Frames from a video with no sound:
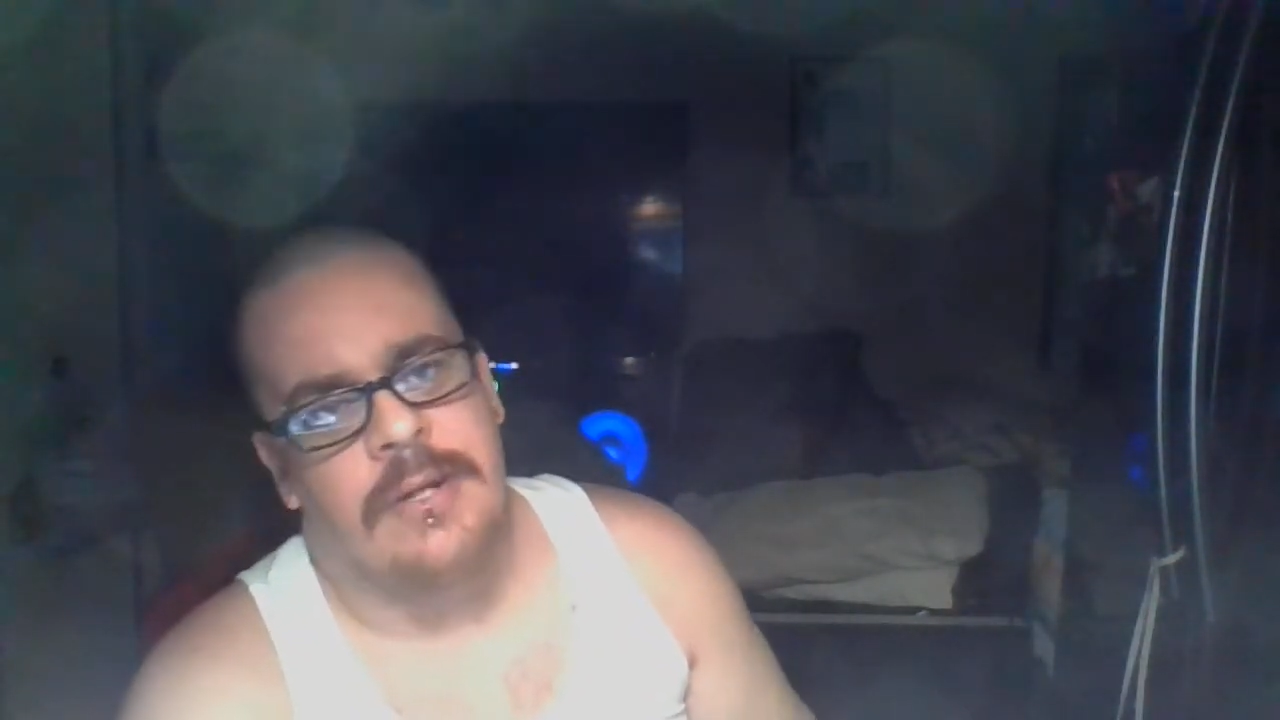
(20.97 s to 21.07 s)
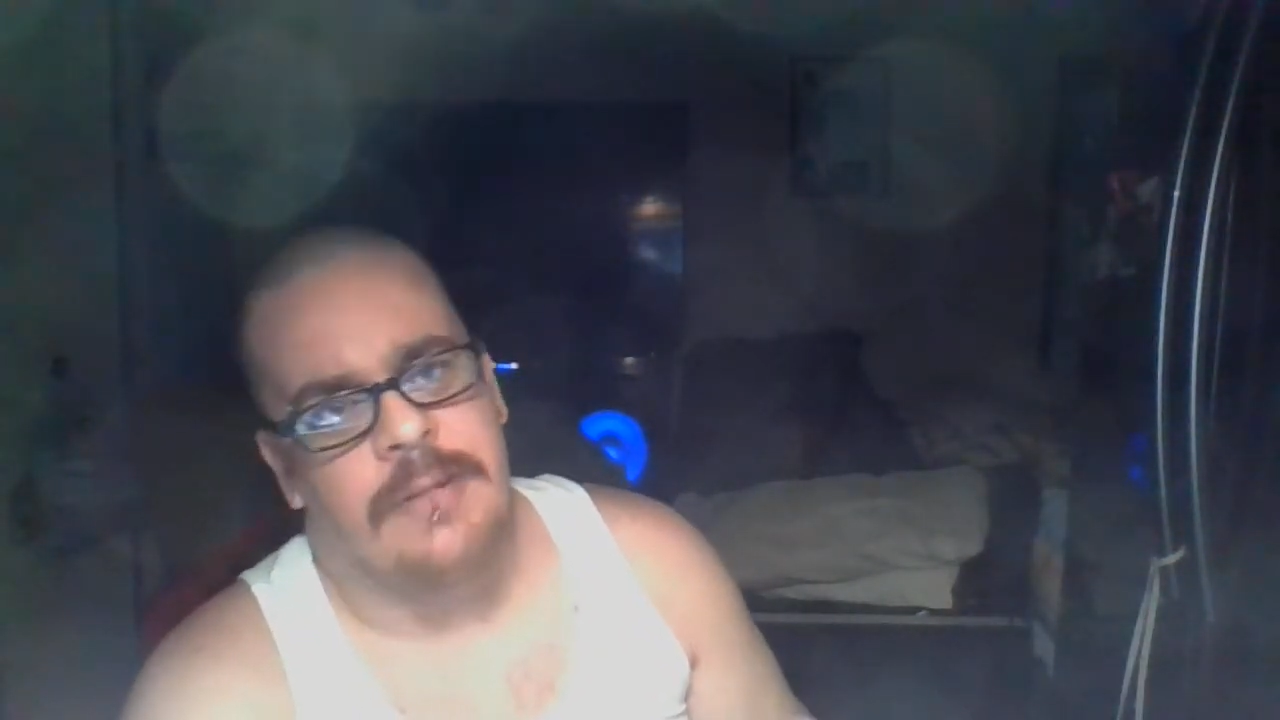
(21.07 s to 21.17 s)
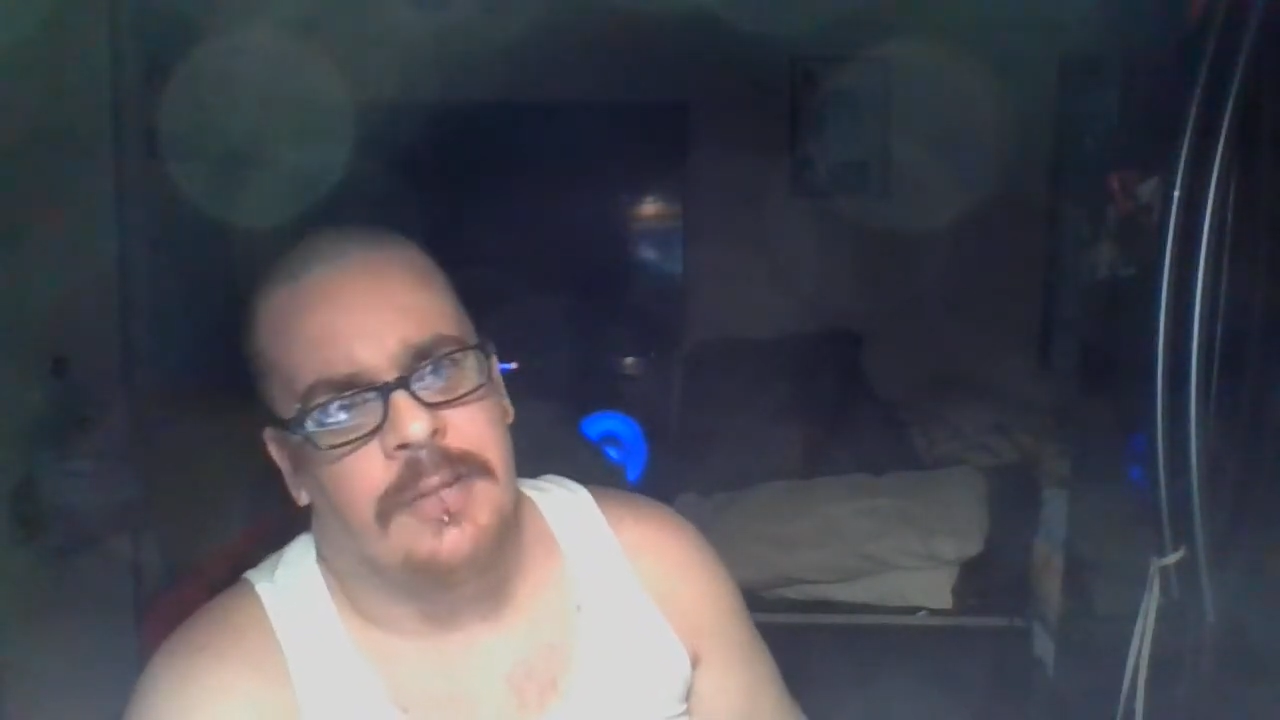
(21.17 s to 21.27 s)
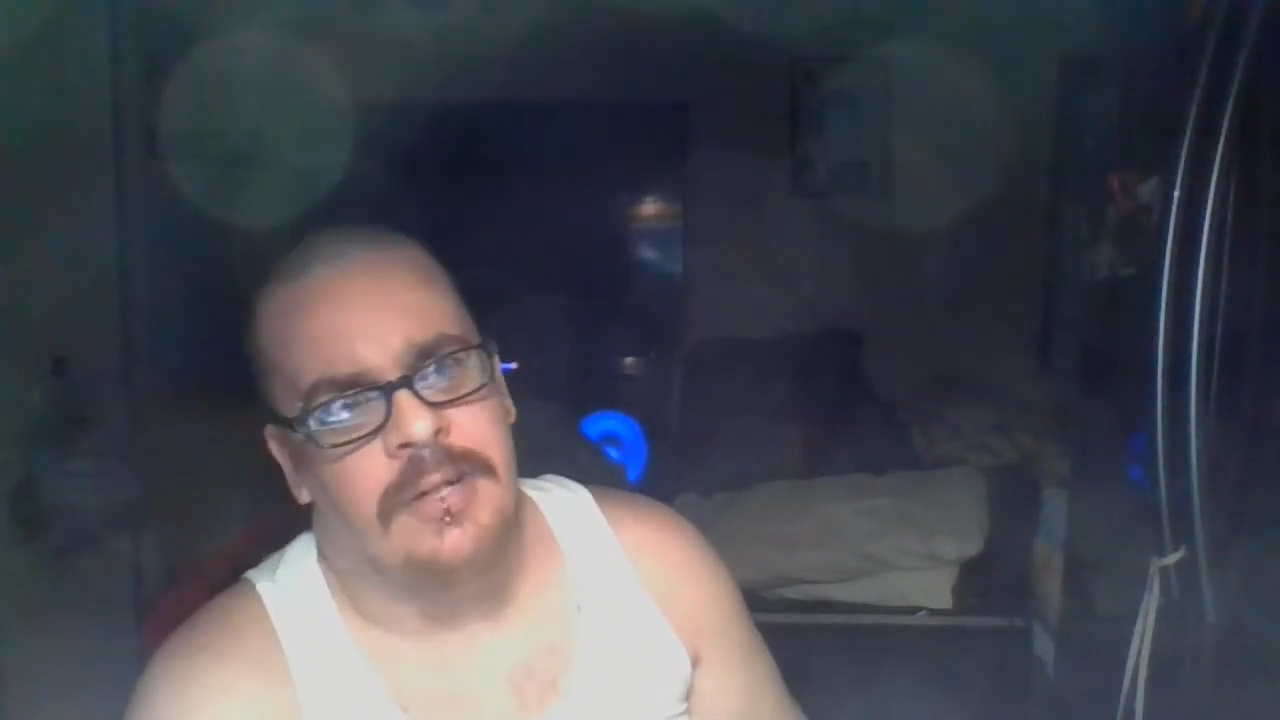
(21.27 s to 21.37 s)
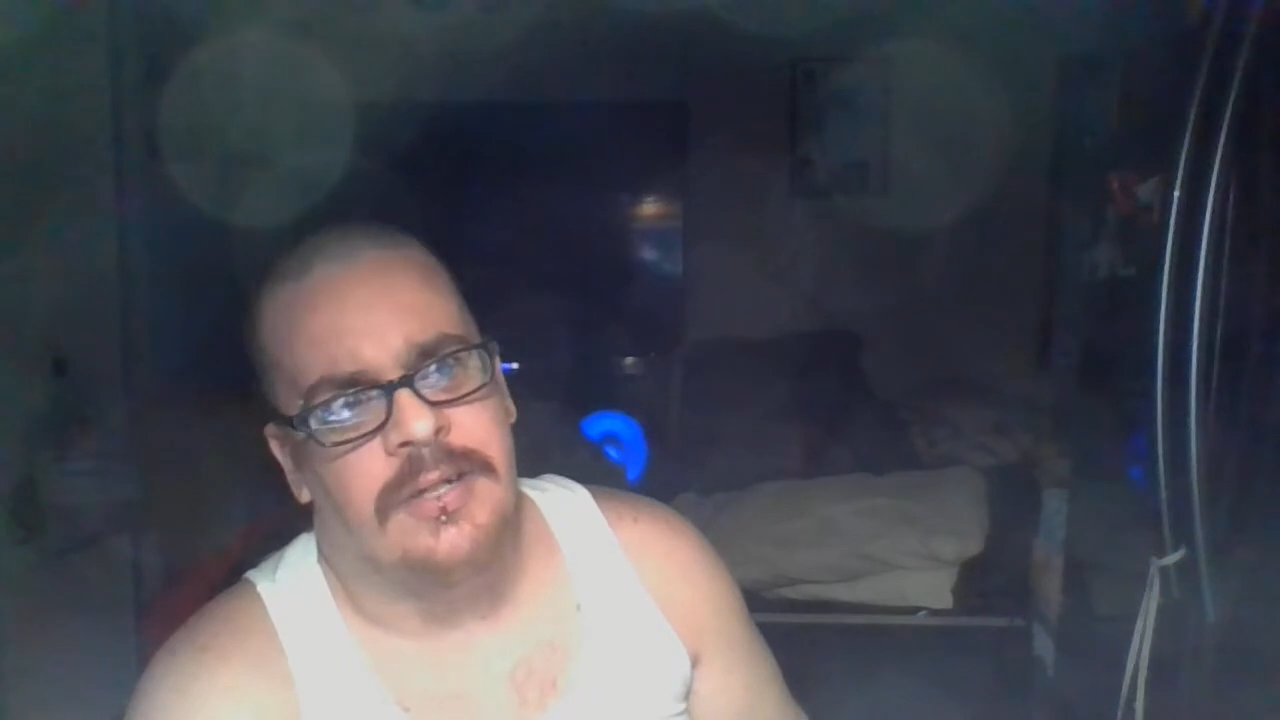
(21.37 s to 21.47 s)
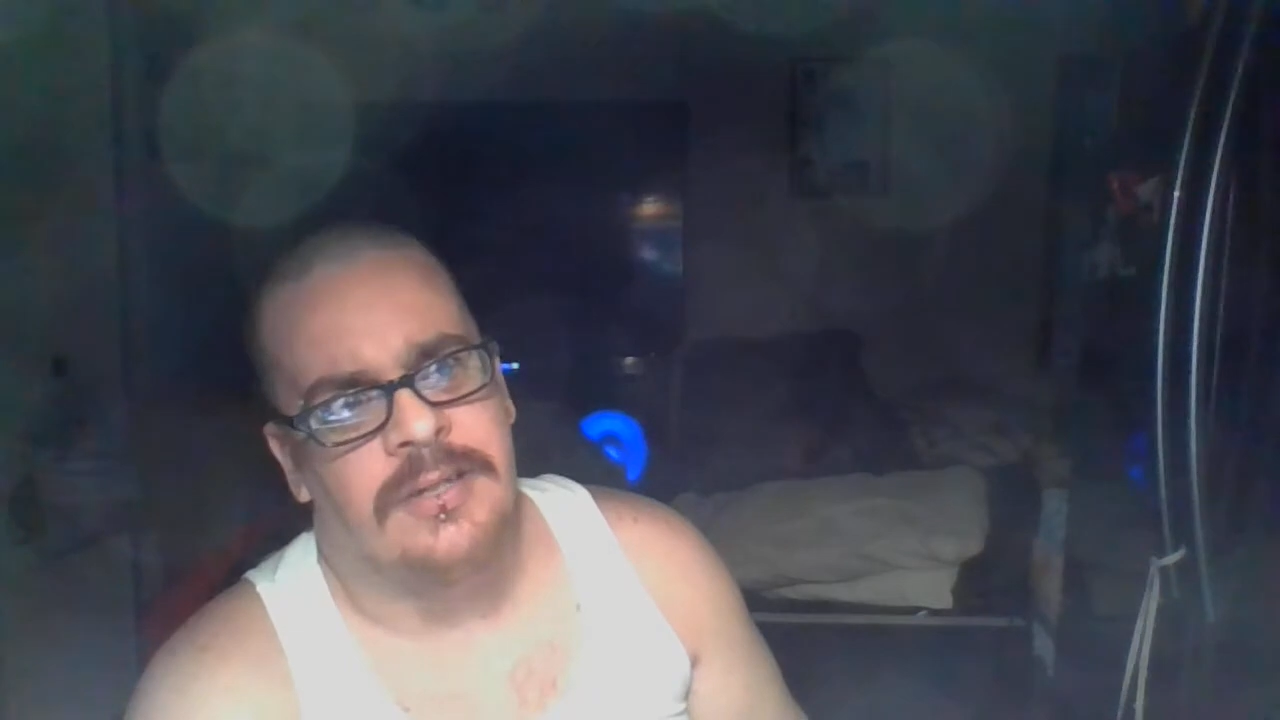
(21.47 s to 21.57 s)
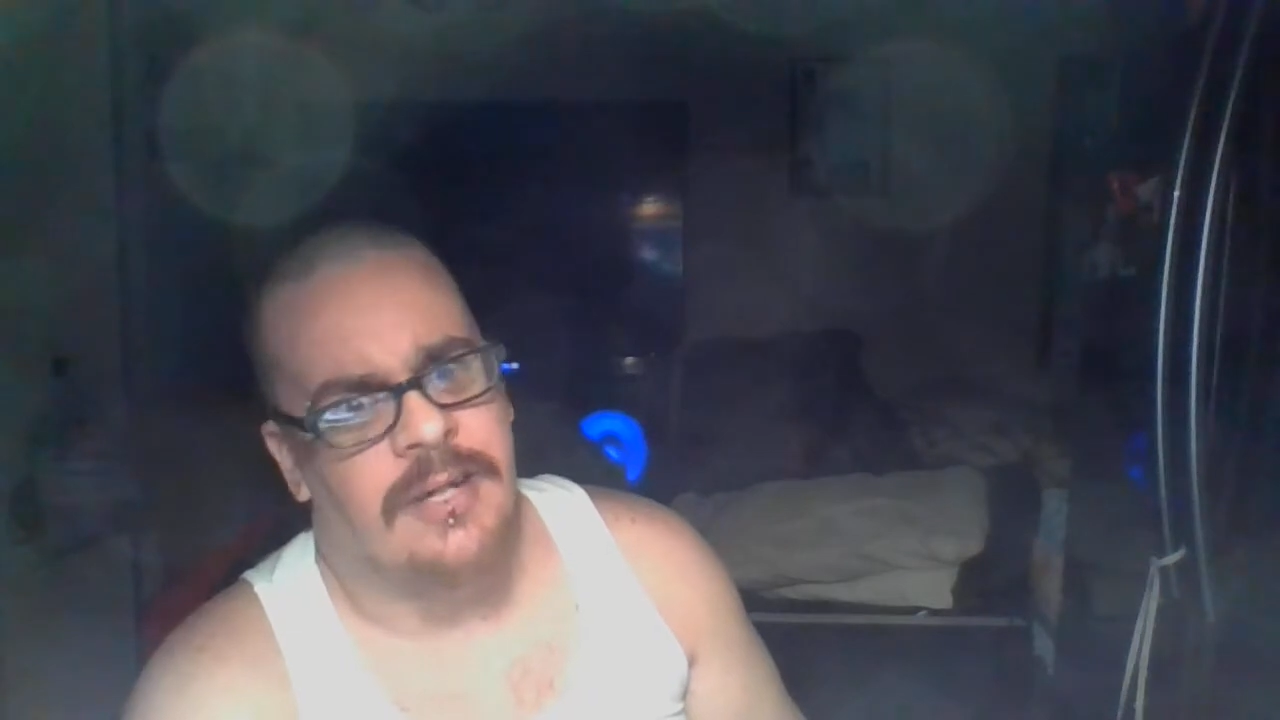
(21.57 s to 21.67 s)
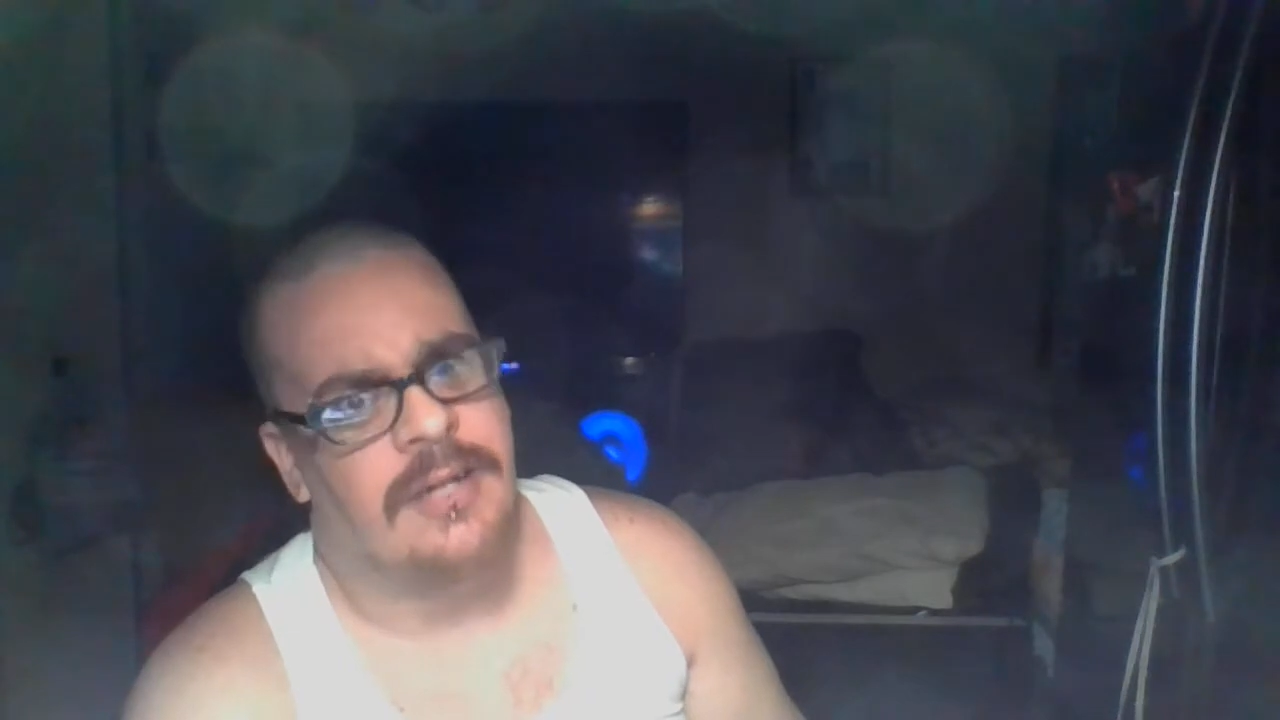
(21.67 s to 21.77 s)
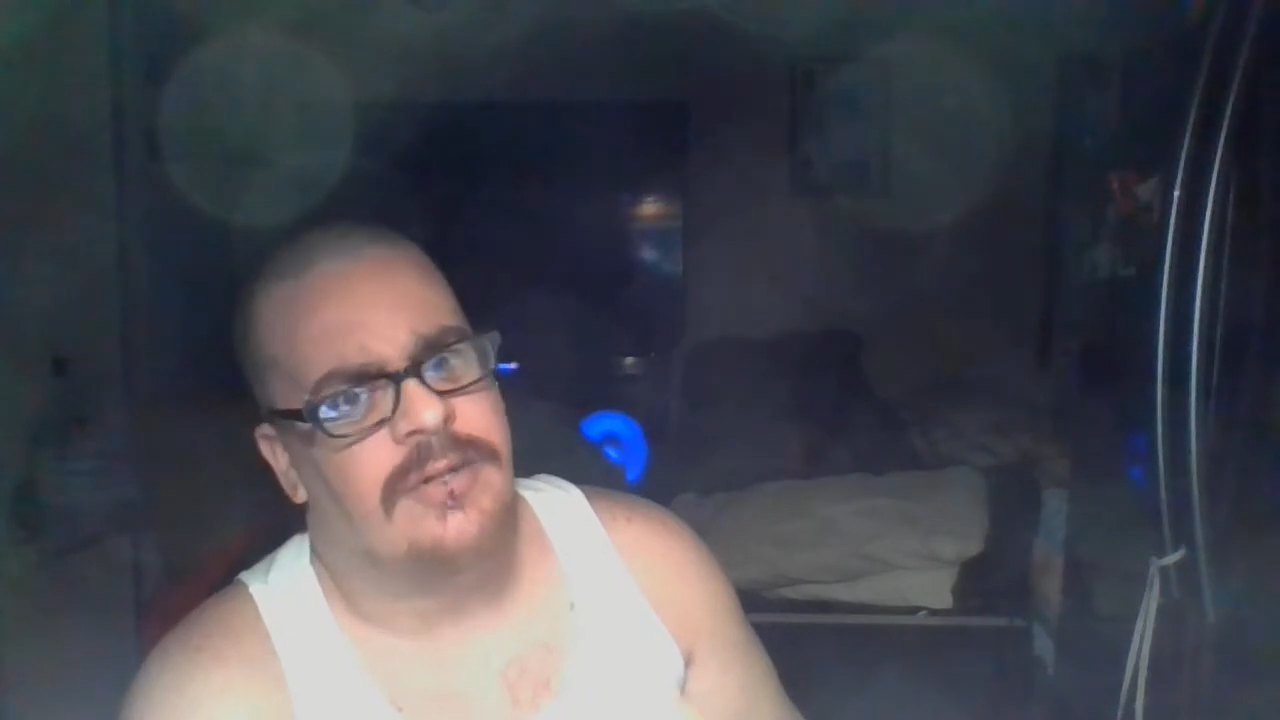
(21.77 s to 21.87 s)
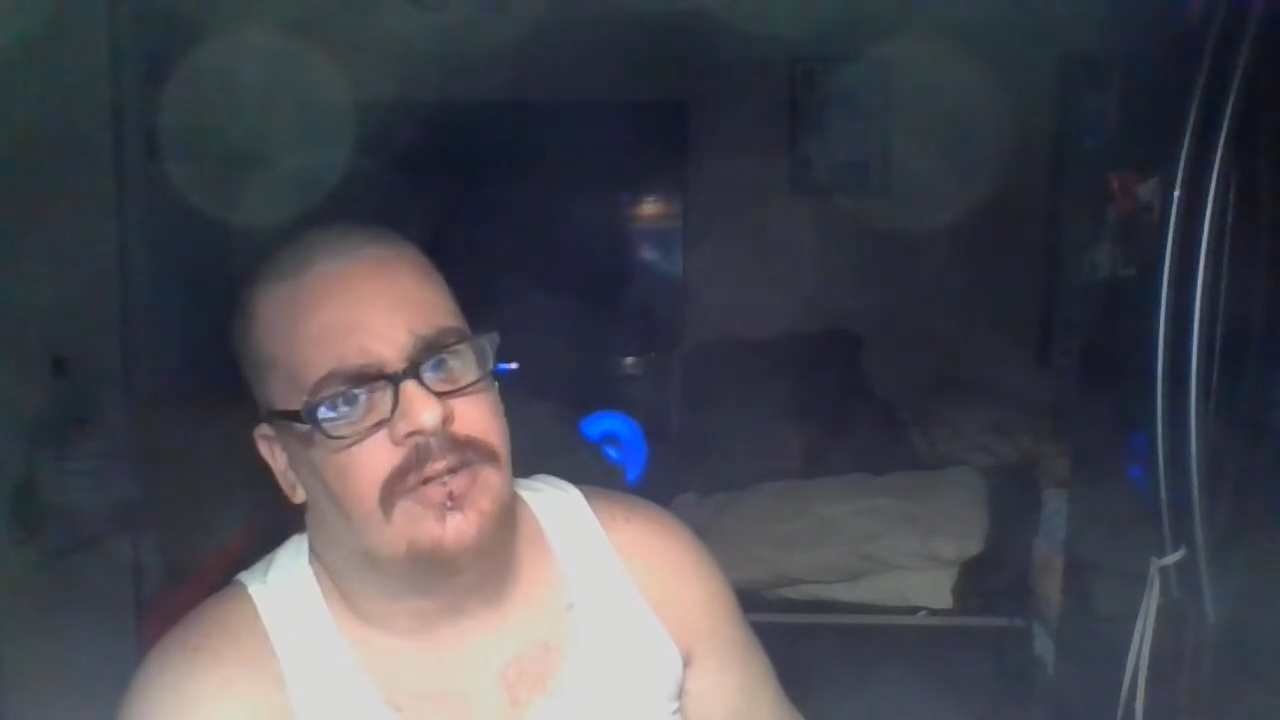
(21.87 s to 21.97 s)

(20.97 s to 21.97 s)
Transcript: I mean, it's got